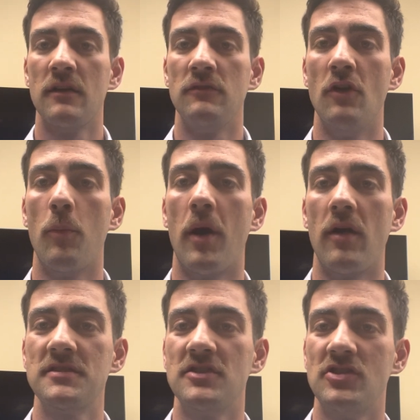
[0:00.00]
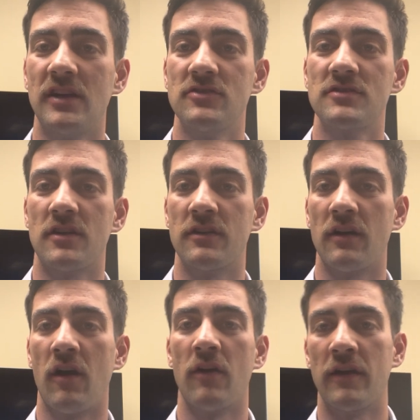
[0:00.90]
No policy changes
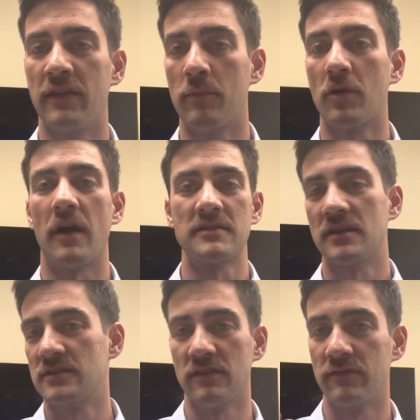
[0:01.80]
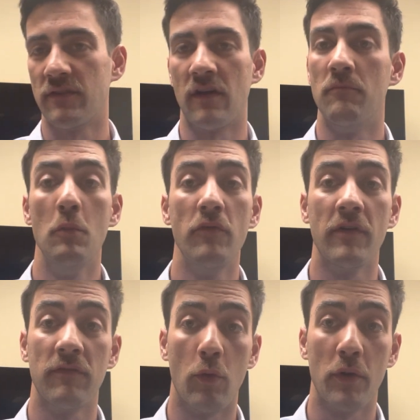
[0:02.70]
are in the process of moving
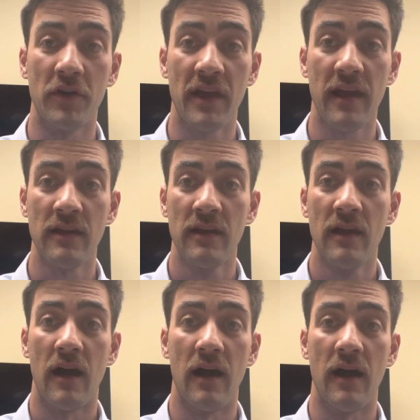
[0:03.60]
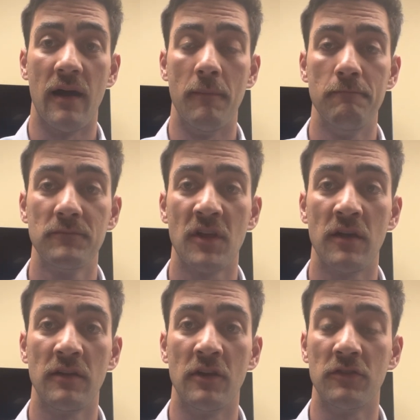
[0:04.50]
forward yet.
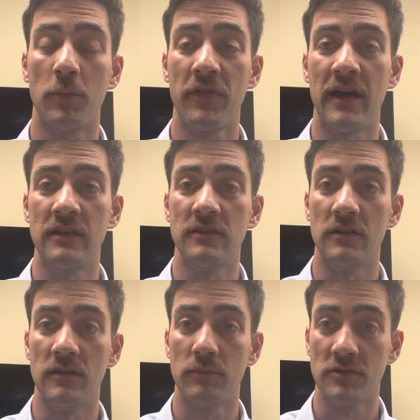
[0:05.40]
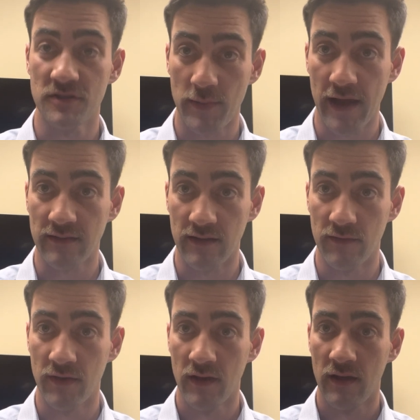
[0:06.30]
To put that into
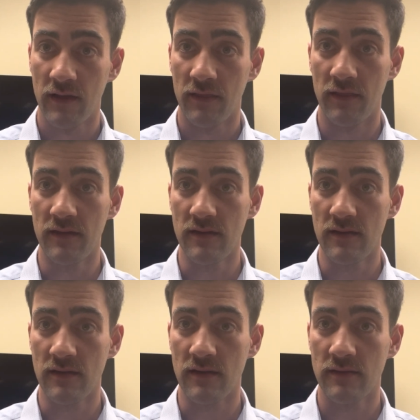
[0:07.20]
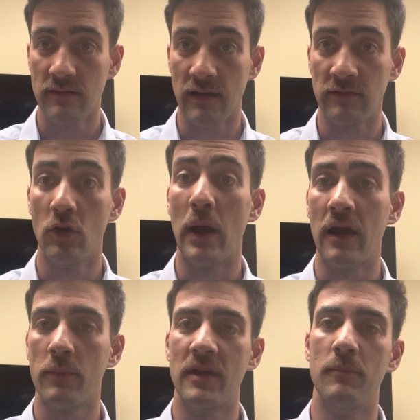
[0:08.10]
perspective, the new
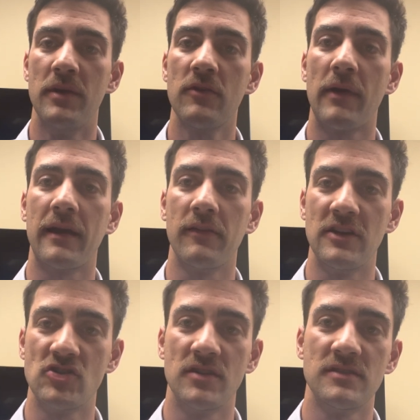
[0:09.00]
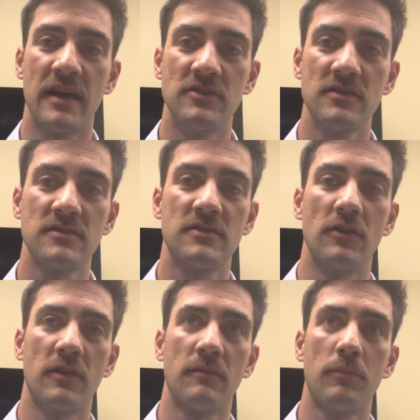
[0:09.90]
Airbnb regulations that just
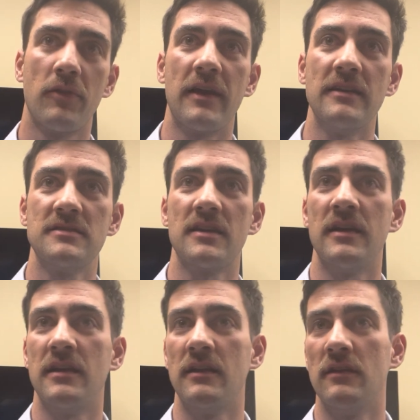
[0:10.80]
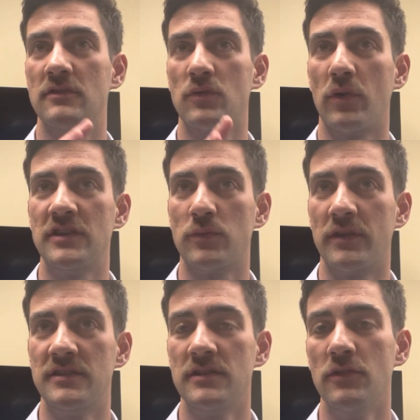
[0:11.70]
took place in
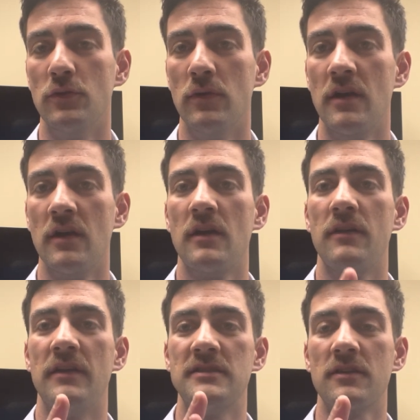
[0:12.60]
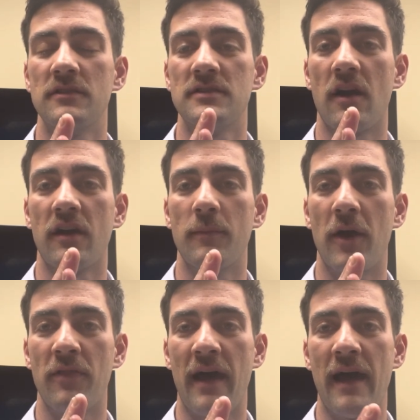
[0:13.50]
2022, they started talking
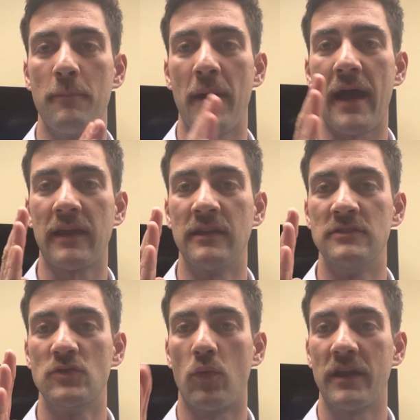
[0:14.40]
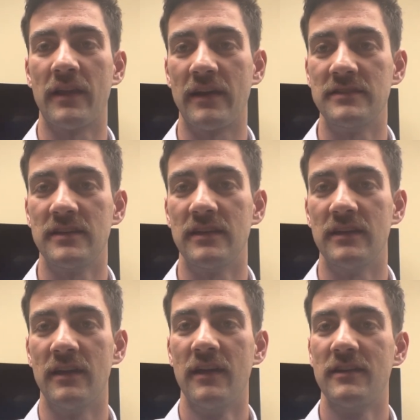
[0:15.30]
about that back in
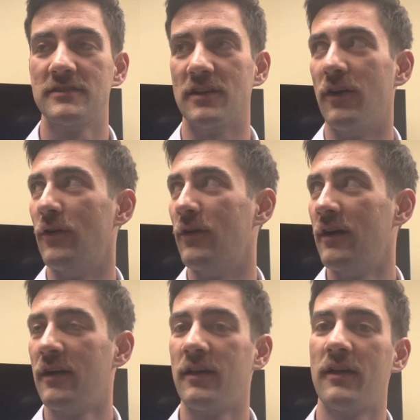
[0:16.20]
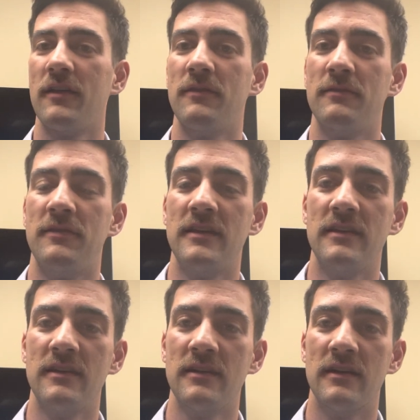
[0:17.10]
2019. So
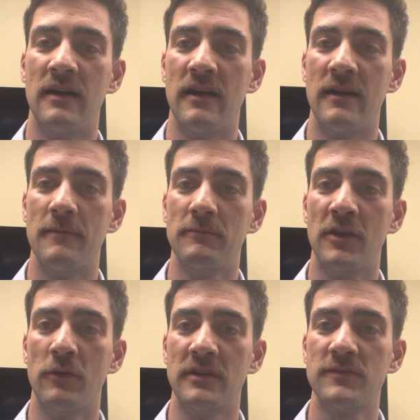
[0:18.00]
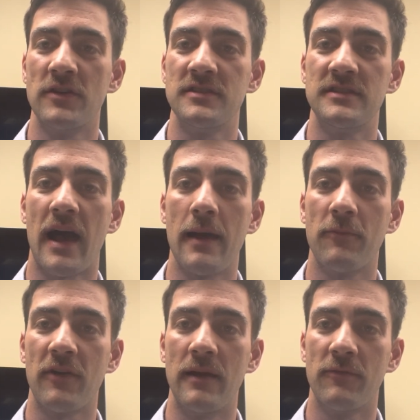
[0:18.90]
as far as the time
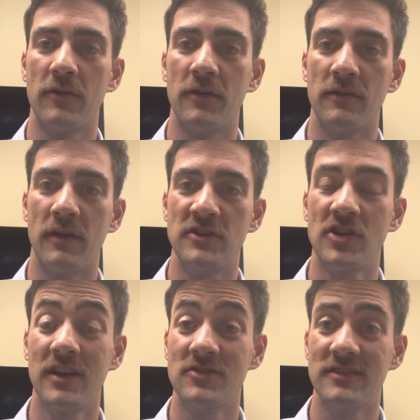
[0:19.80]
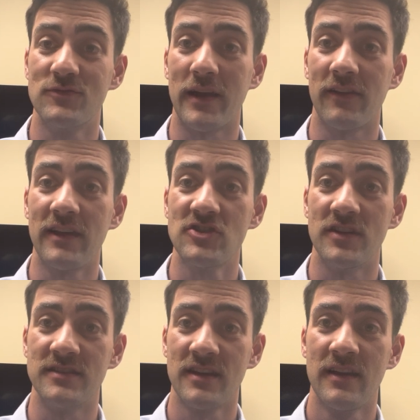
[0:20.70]
frame for a change in these
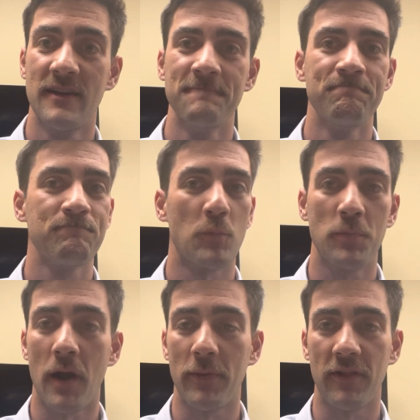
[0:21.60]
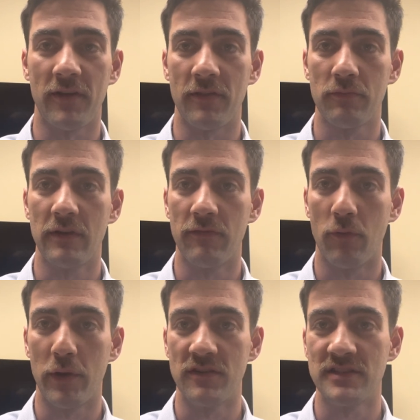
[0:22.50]
regulations, we're probably looking 3 to
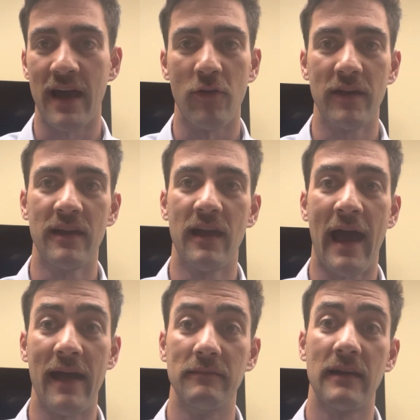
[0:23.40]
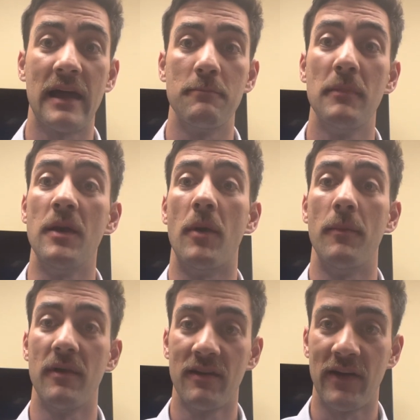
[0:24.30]
4 years out at a
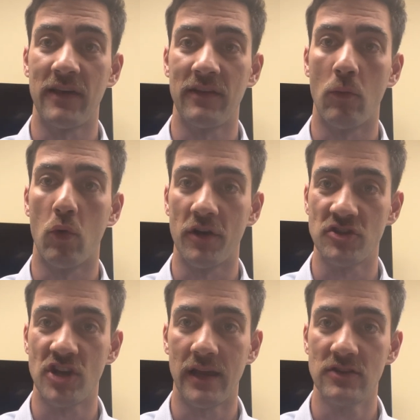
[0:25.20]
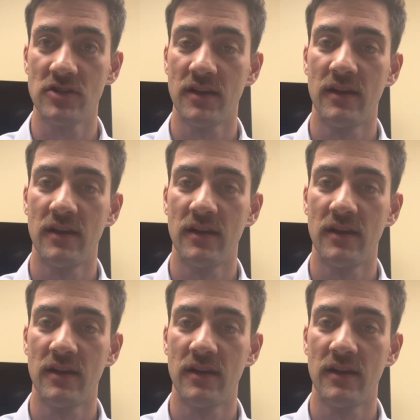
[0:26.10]
minimum, if anything were to change.